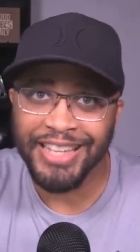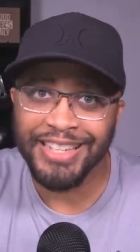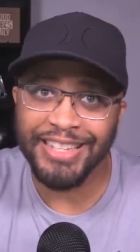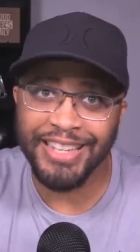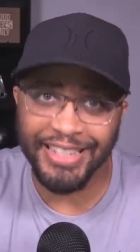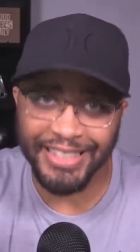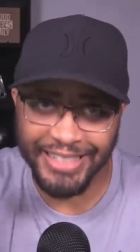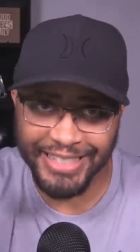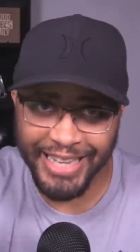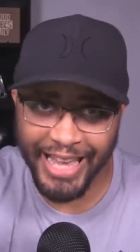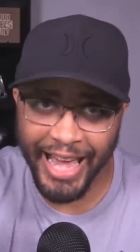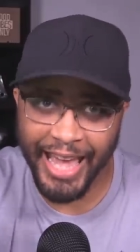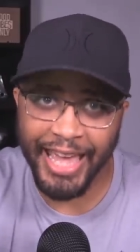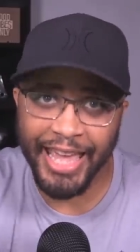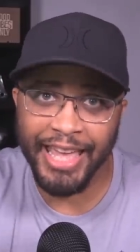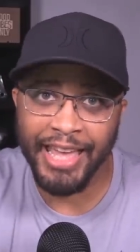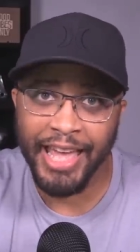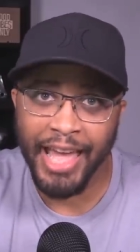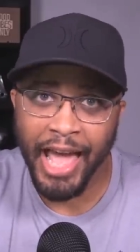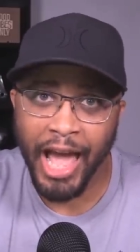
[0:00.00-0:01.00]

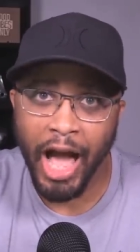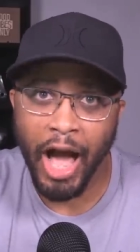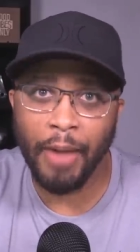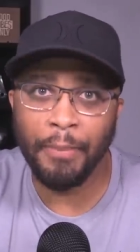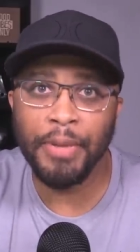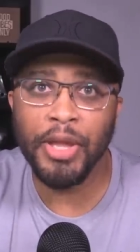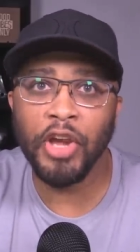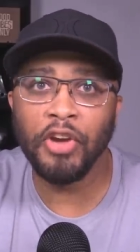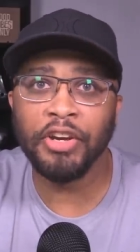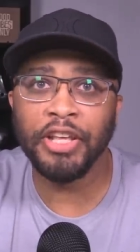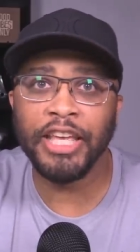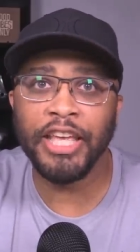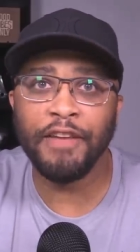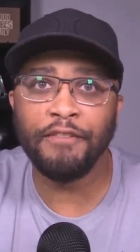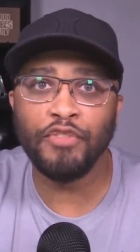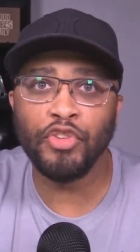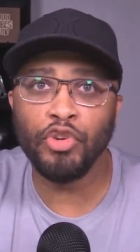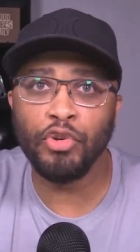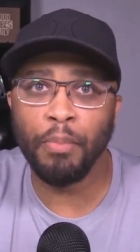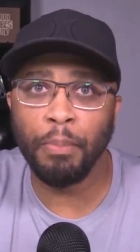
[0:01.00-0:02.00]
Today, I'm here to
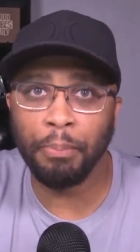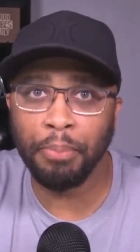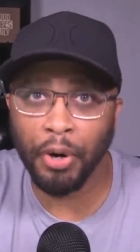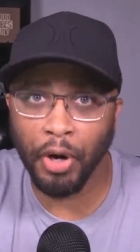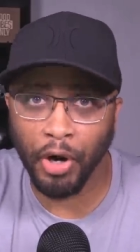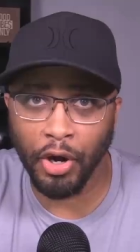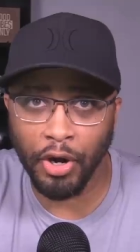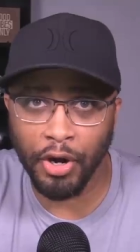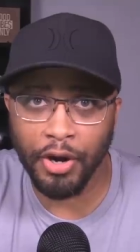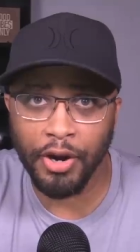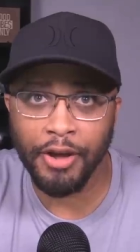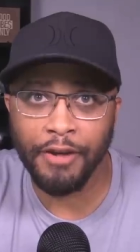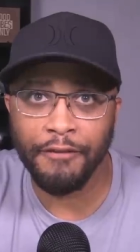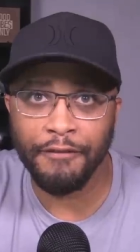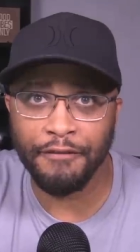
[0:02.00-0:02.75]
give you per